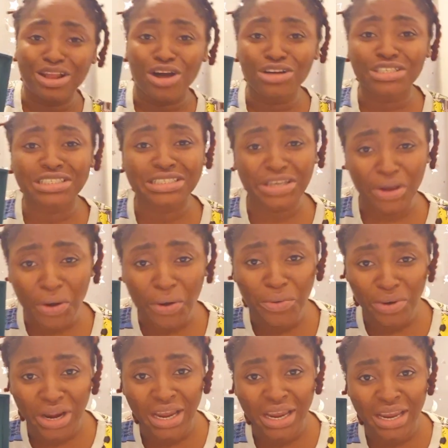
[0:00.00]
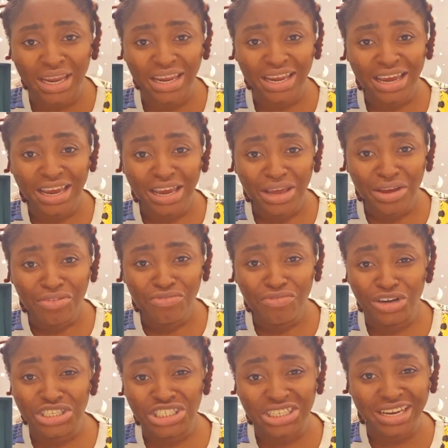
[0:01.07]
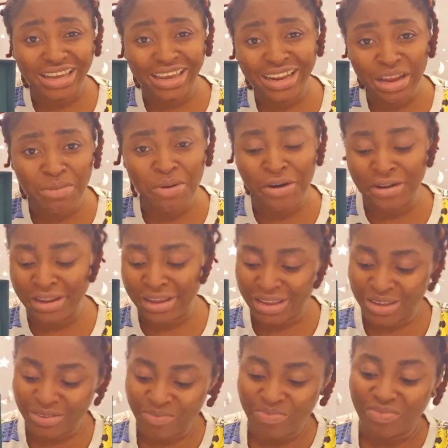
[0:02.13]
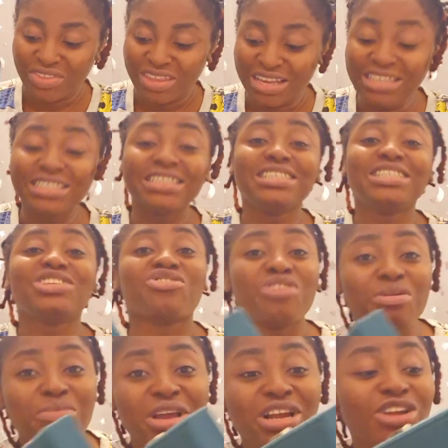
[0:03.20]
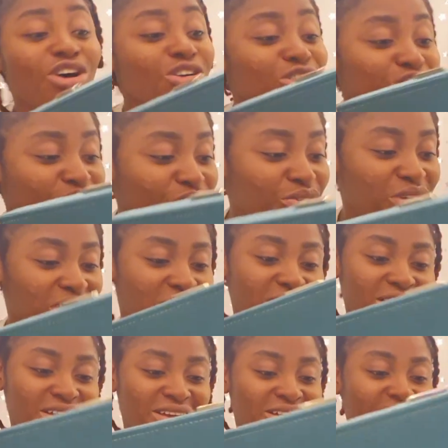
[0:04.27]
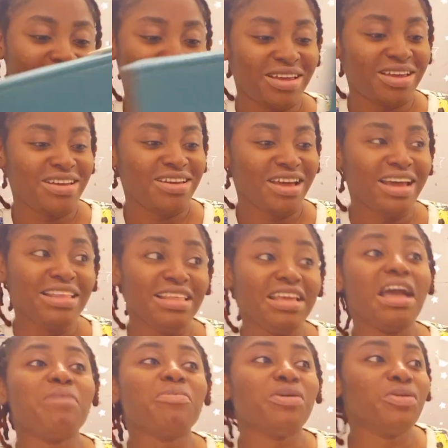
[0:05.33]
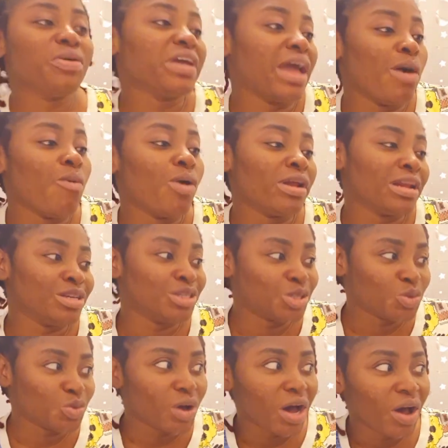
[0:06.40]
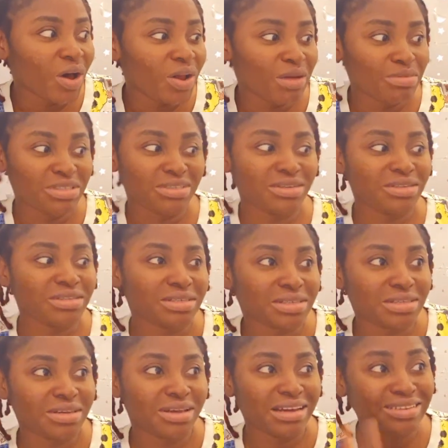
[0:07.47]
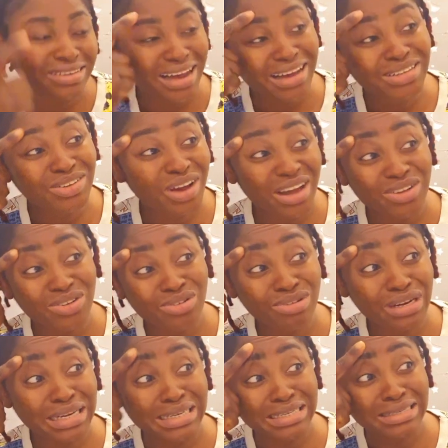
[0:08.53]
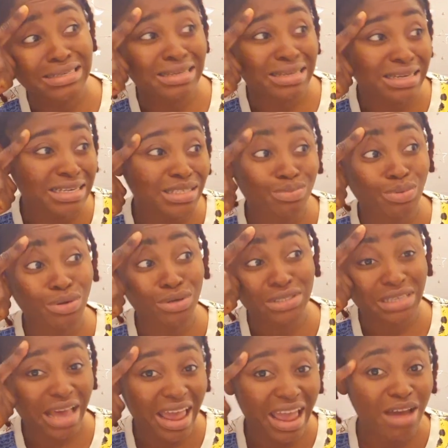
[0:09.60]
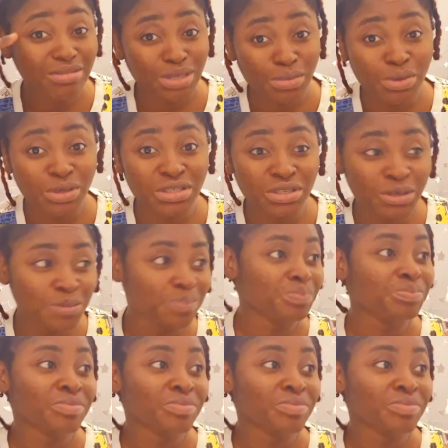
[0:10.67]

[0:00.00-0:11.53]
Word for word: luxury for shikini money this is creamy luxury i think i'm gonna get one as well let me just i don't i don't i don't really need but i have some other